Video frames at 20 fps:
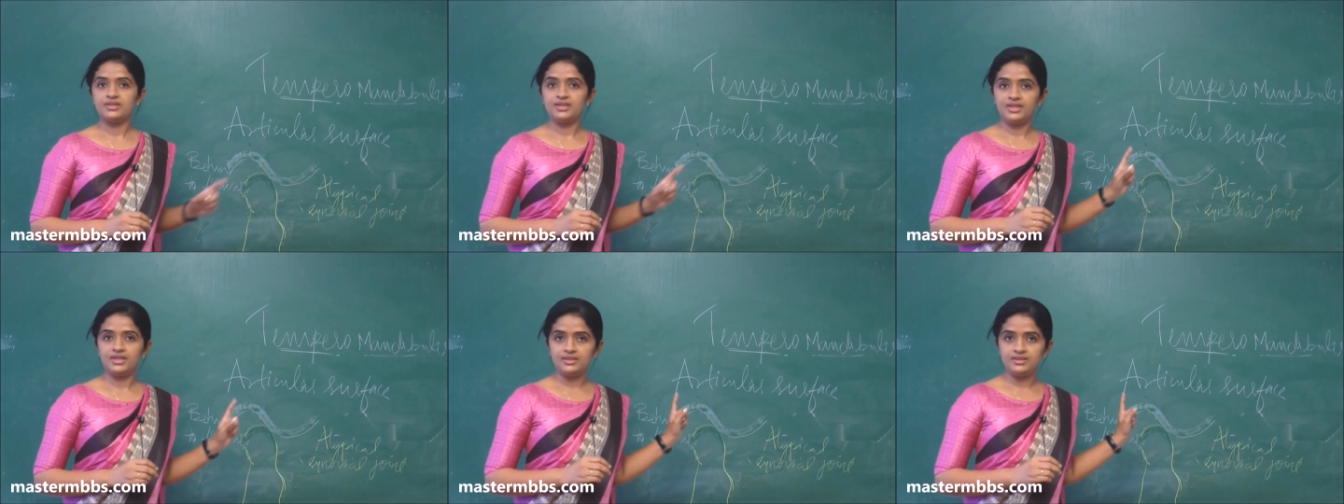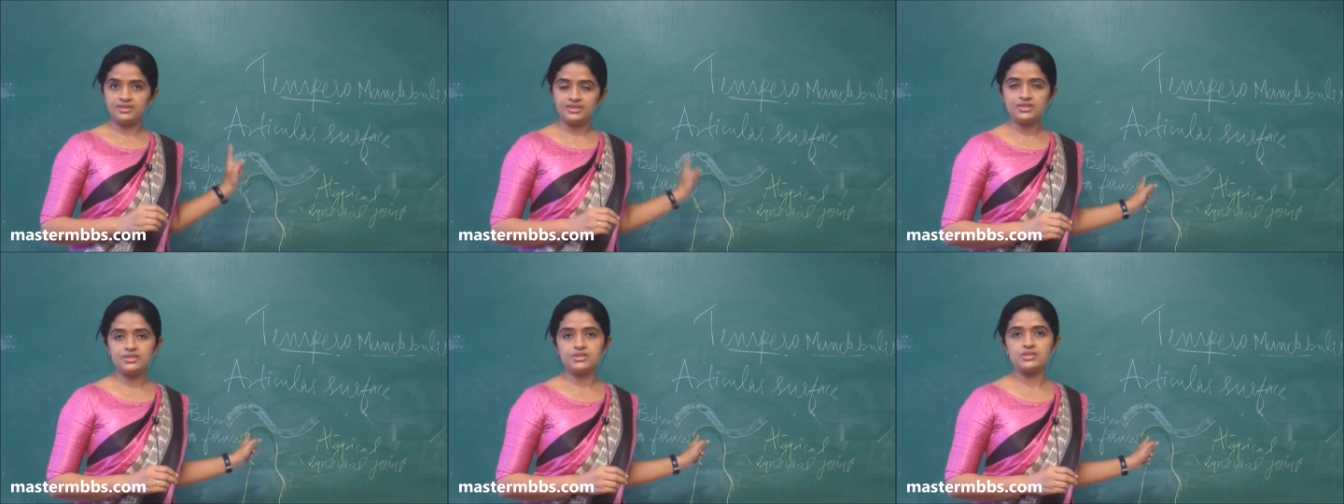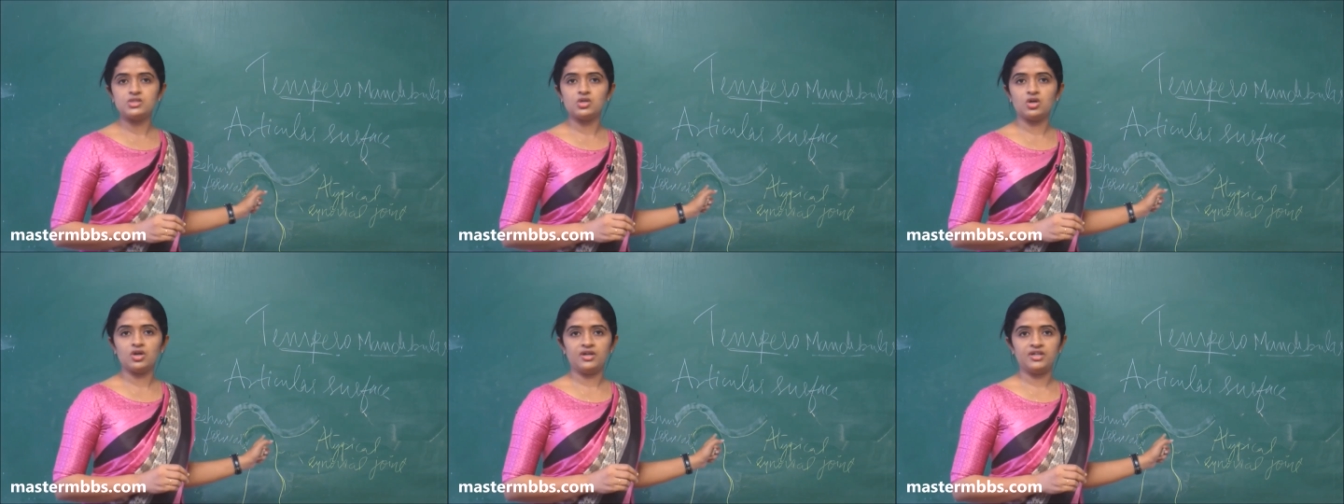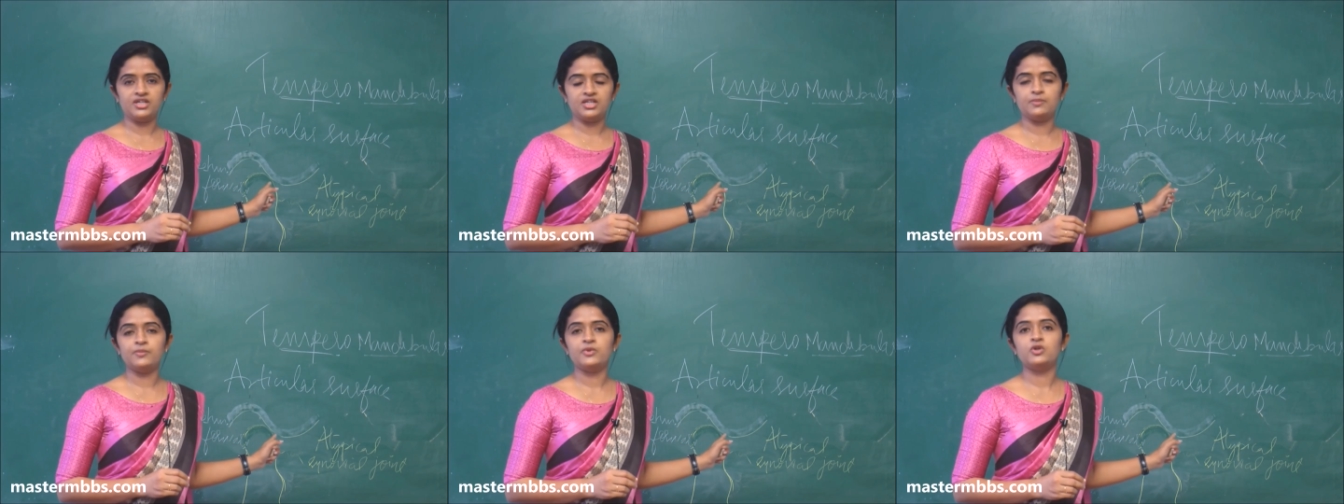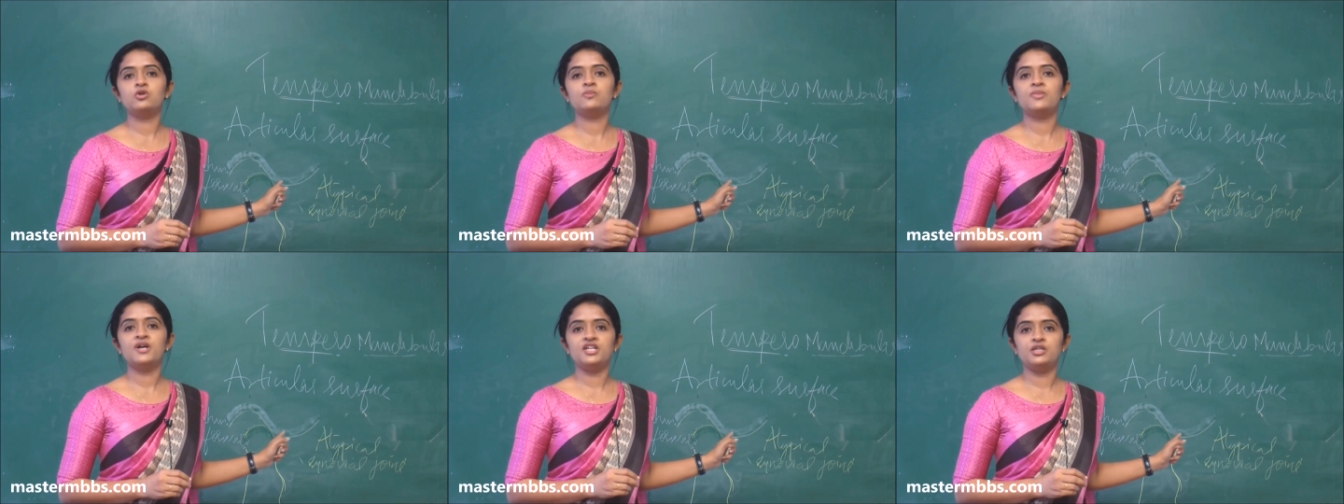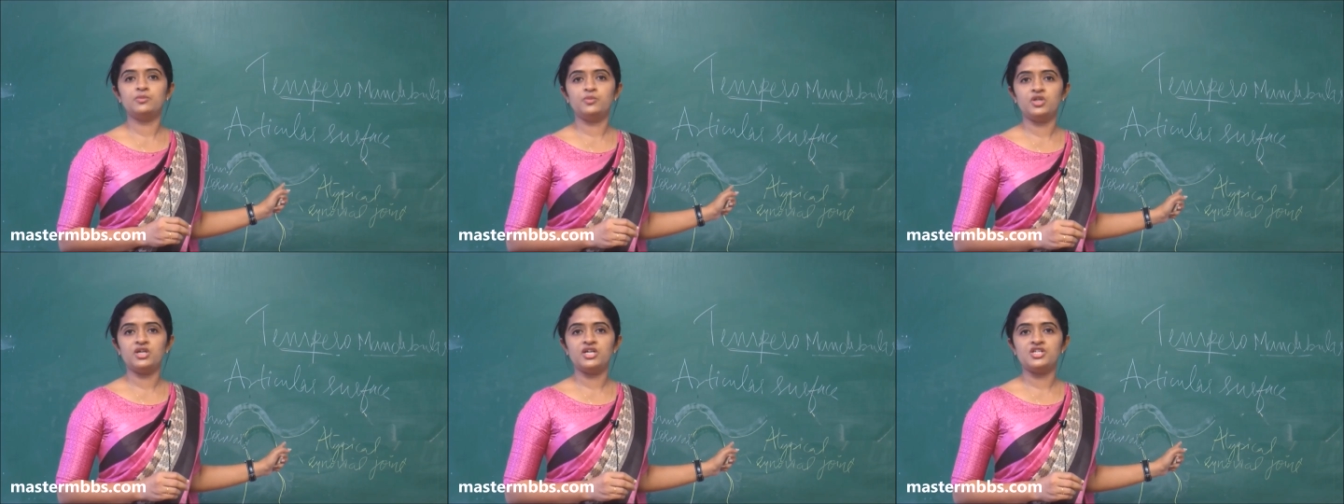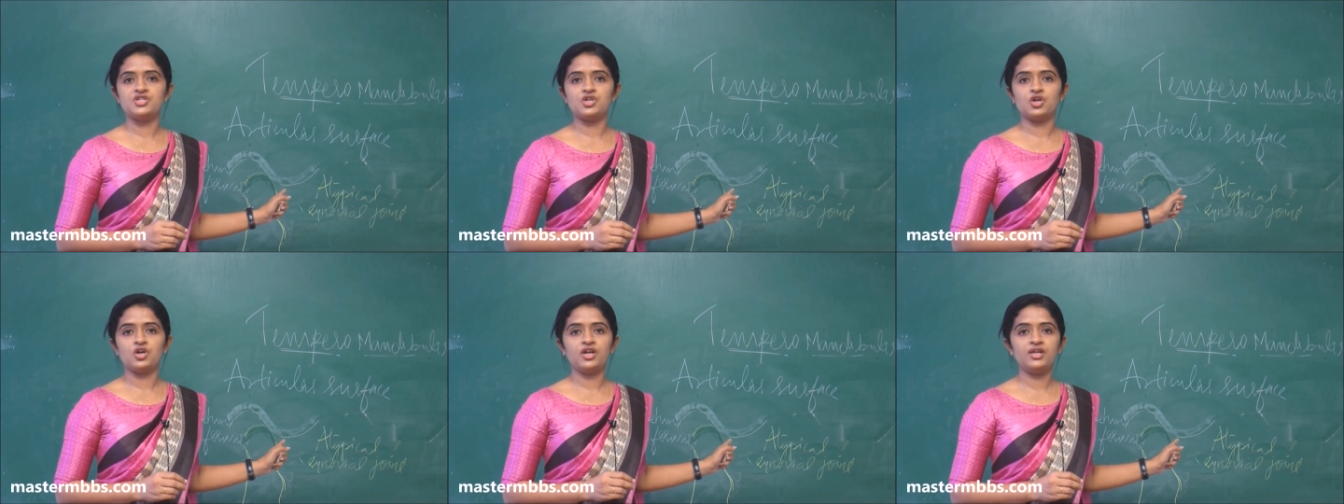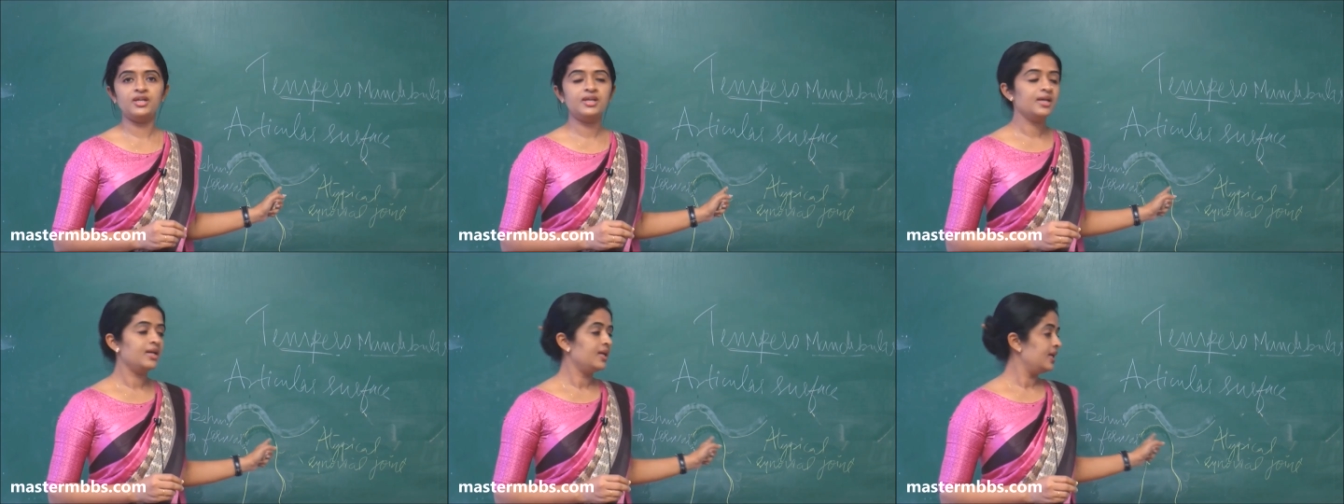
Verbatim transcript: in this joint, temporomandibular joint,